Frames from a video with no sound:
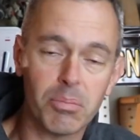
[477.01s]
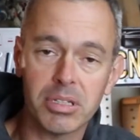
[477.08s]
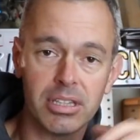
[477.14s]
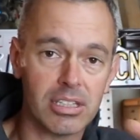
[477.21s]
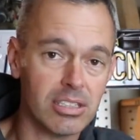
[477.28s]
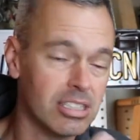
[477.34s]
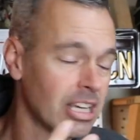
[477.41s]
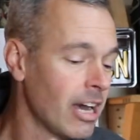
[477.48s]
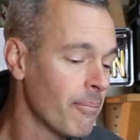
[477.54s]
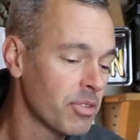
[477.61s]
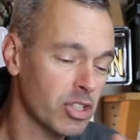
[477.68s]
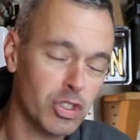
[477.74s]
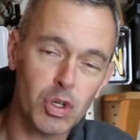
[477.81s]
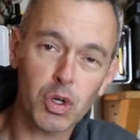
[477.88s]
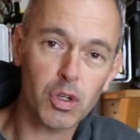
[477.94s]
but
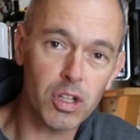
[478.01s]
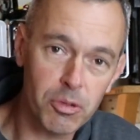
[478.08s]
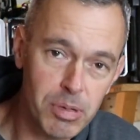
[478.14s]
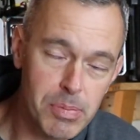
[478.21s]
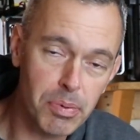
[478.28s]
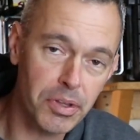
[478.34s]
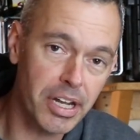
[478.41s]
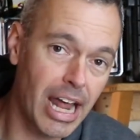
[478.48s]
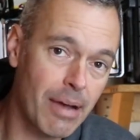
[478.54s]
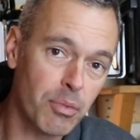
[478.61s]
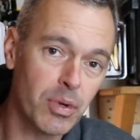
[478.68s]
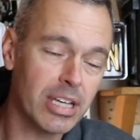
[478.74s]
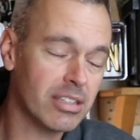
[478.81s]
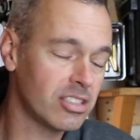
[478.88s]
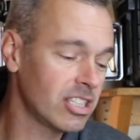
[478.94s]
the circle of people that I'm with